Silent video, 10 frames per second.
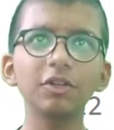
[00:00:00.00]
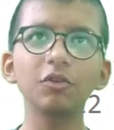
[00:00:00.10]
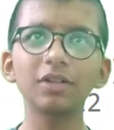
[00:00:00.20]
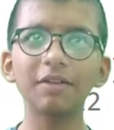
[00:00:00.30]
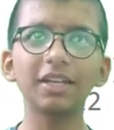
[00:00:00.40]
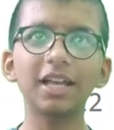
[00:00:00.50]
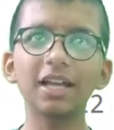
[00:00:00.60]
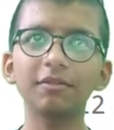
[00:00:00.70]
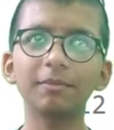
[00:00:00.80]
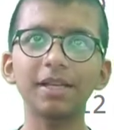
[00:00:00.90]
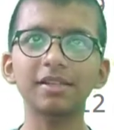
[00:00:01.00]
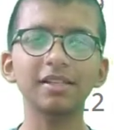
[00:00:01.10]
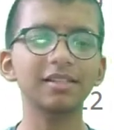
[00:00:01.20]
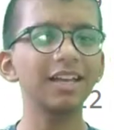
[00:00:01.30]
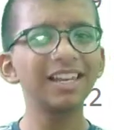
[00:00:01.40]
don't have any kind of base
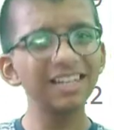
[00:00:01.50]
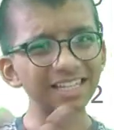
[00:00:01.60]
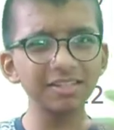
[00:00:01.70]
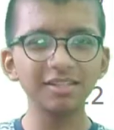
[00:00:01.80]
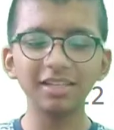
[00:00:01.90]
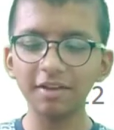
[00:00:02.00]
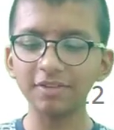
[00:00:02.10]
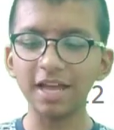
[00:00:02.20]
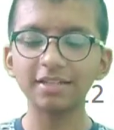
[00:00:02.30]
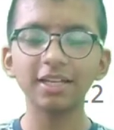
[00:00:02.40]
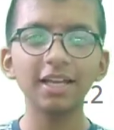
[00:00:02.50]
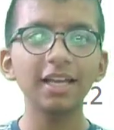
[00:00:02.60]
case. Let's leave that.